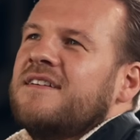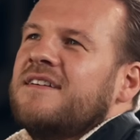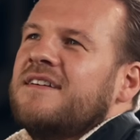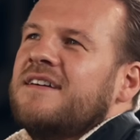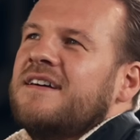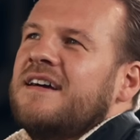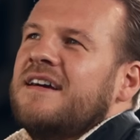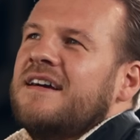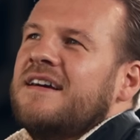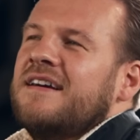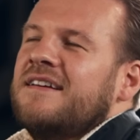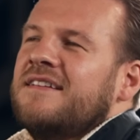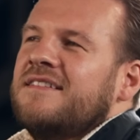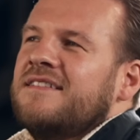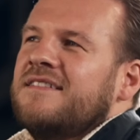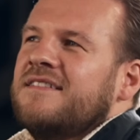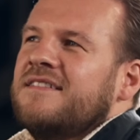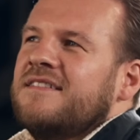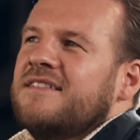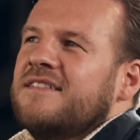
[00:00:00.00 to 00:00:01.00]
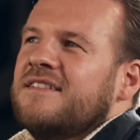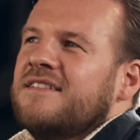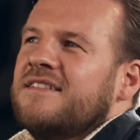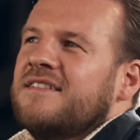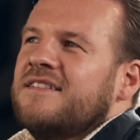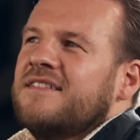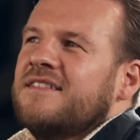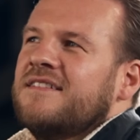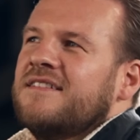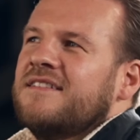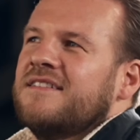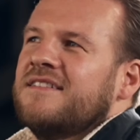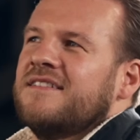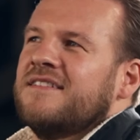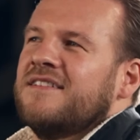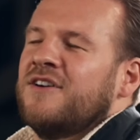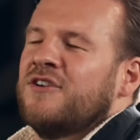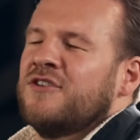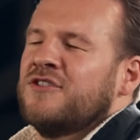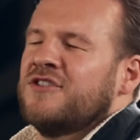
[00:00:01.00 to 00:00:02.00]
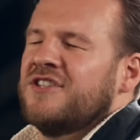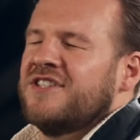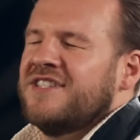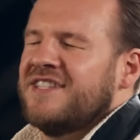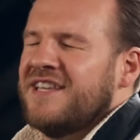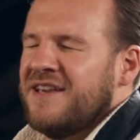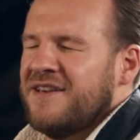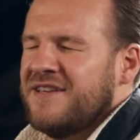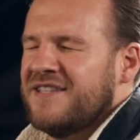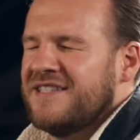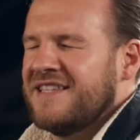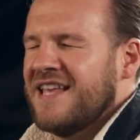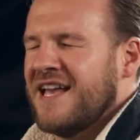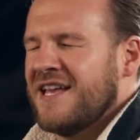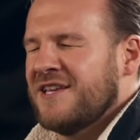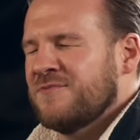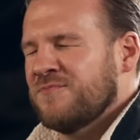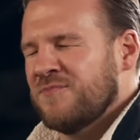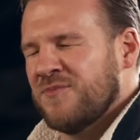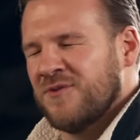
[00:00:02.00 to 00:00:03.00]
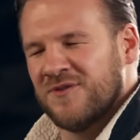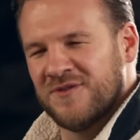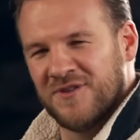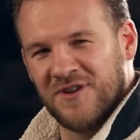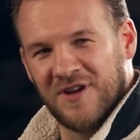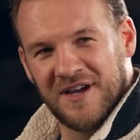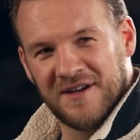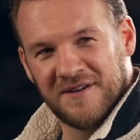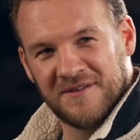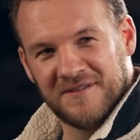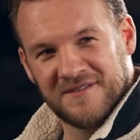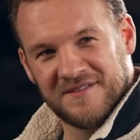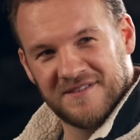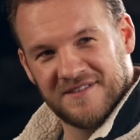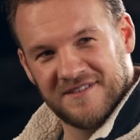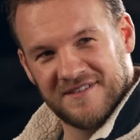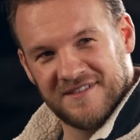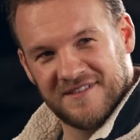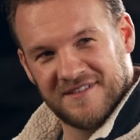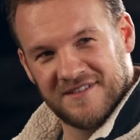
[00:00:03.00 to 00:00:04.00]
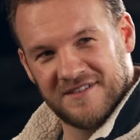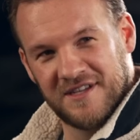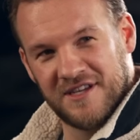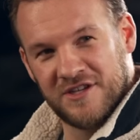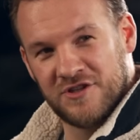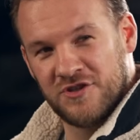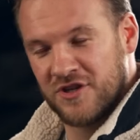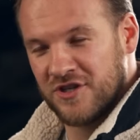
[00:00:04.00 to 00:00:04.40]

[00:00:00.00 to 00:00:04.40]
And I could just see he's desperate, like, he